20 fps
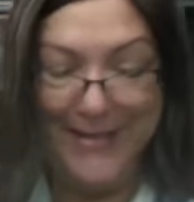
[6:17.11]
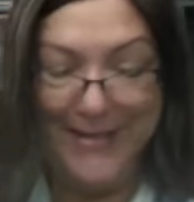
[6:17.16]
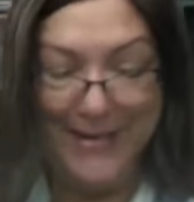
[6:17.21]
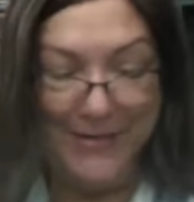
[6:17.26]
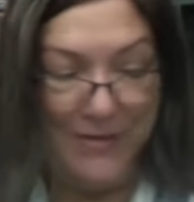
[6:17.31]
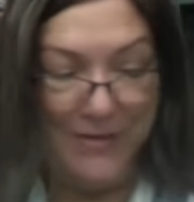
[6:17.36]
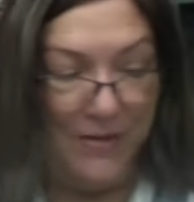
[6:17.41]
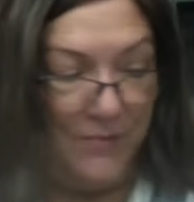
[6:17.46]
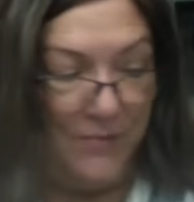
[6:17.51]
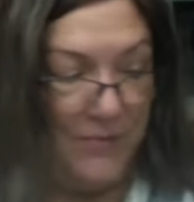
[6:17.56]
And
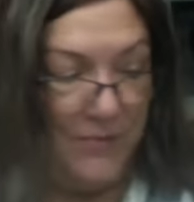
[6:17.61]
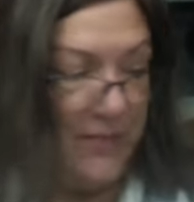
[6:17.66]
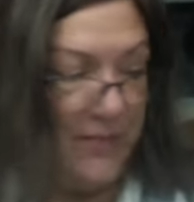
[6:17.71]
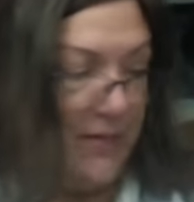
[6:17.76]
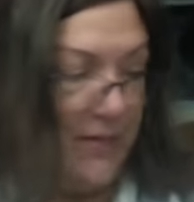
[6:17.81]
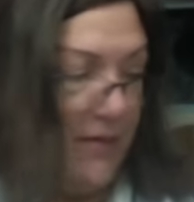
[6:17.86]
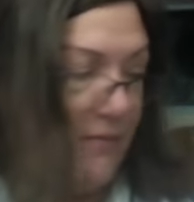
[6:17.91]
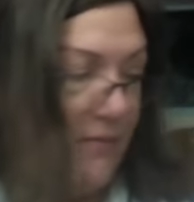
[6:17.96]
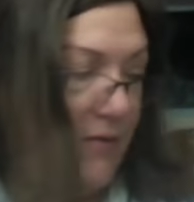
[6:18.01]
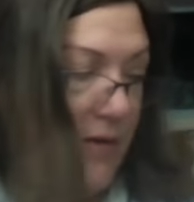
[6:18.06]
I thought it was
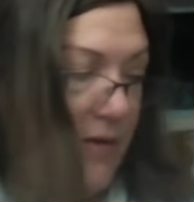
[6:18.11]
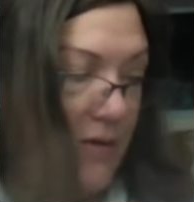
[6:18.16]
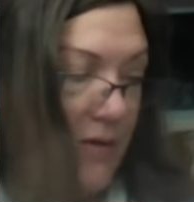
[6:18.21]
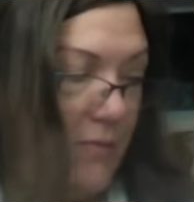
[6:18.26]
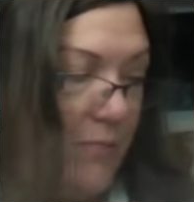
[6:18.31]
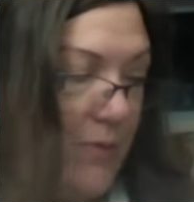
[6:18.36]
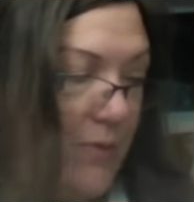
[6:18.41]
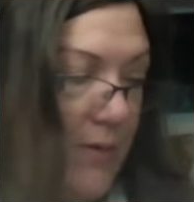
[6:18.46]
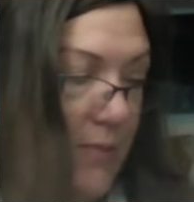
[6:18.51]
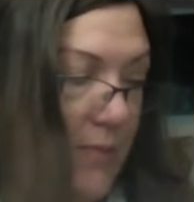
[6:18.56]
sitting right
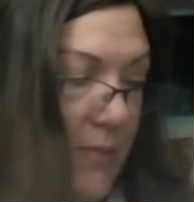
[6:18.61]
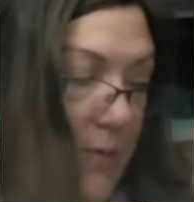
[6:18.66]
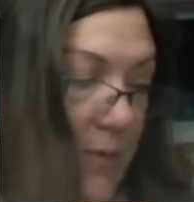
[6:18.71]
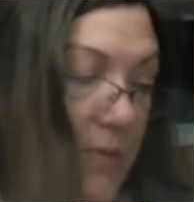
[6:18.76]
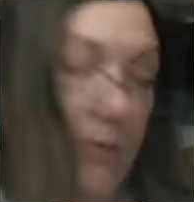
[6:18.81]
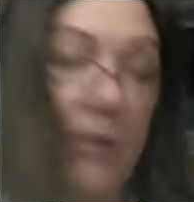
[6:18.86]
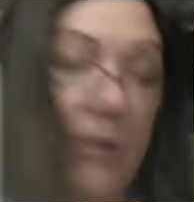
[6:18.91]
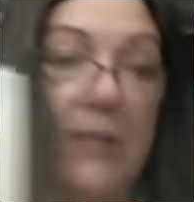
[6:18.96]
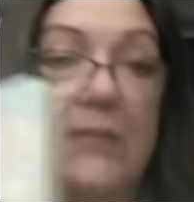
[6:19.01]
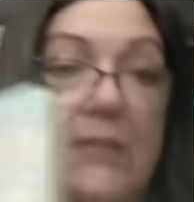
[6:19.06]
here, but
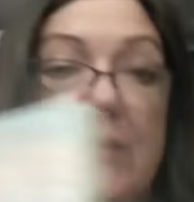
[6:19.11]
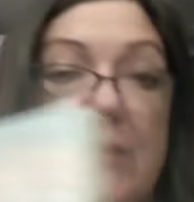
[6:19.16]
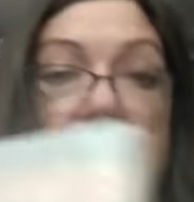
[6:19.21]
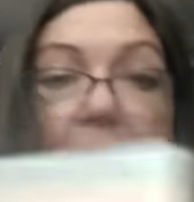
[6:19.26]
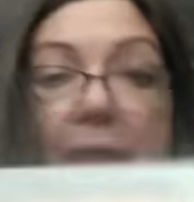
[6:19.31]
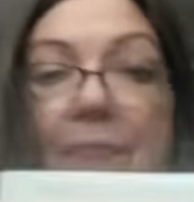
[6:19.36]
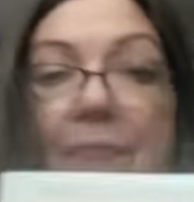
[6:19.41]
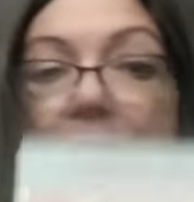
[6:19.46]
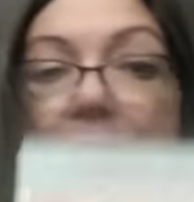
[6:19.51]
apparently it's not.